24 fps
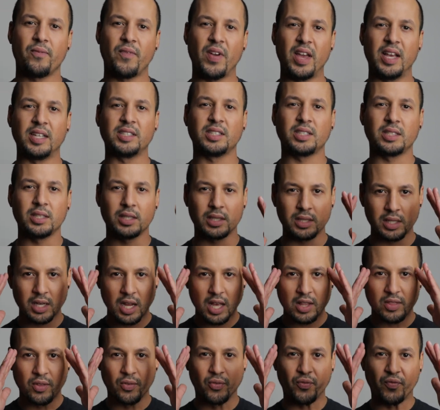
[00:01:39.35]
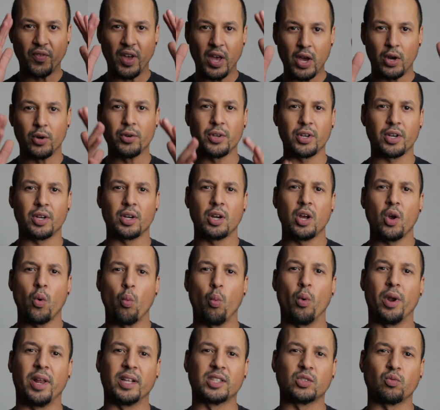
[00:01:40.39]
Facing the failure
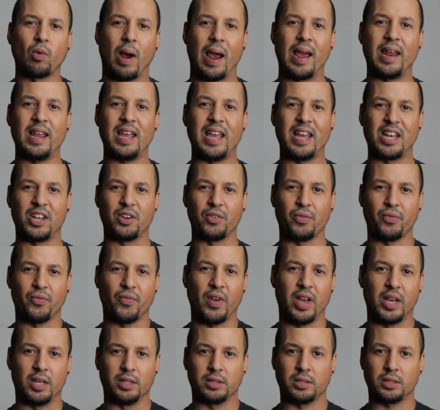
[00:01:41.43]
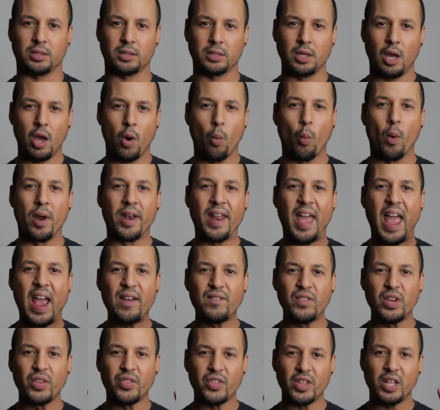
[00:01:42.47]
when it's right in your face. When
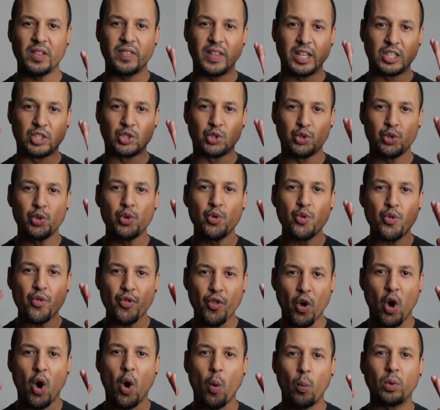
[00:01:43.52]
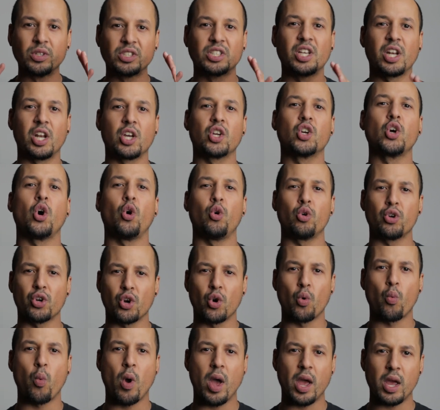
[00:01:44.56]
everything that you thought was going to go
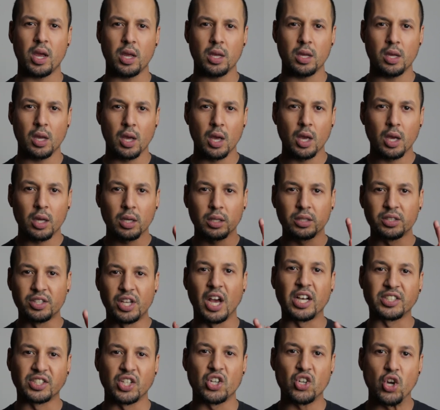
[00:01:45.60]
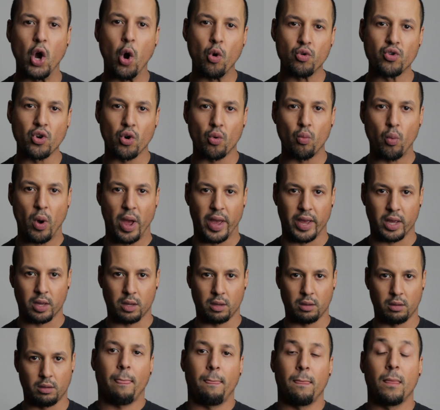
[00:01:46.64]
your way doesn't go your way.
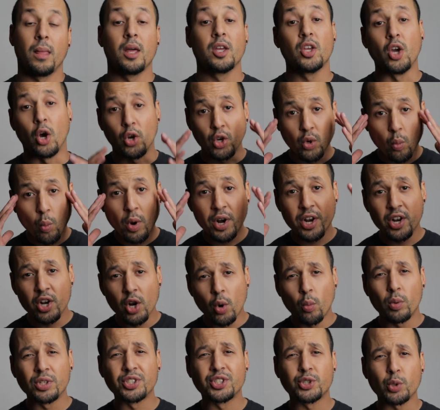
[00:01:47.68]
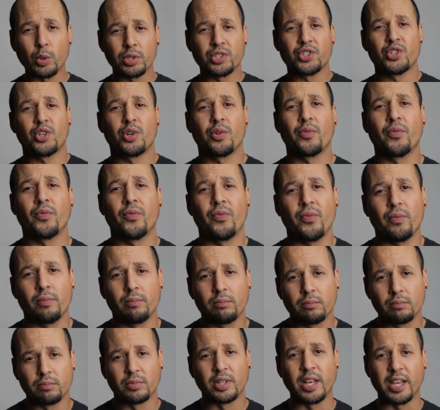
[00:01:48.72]
Yo, you want to know what short-term
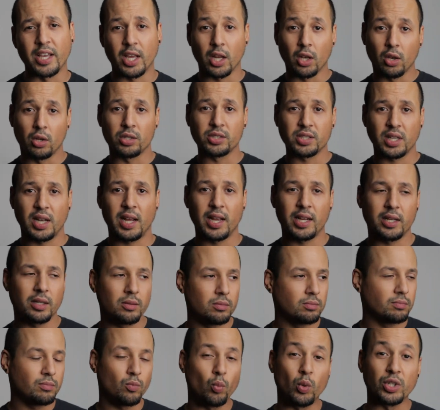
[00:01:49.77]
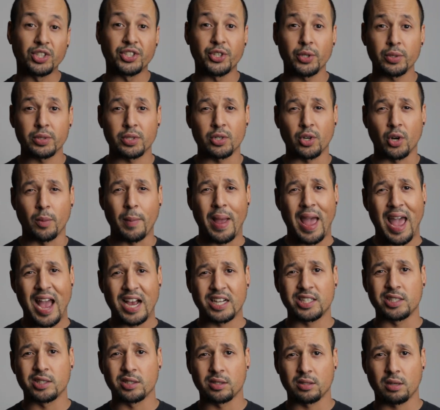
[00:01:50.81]
thinking looks like? What short-term
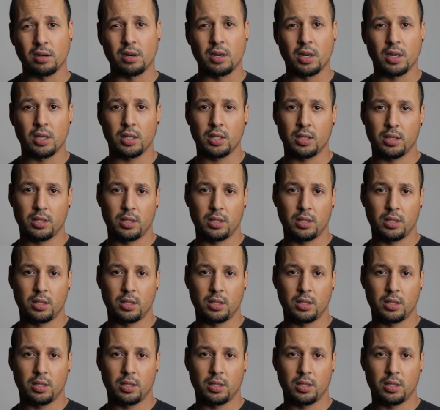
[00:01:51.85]
actions are?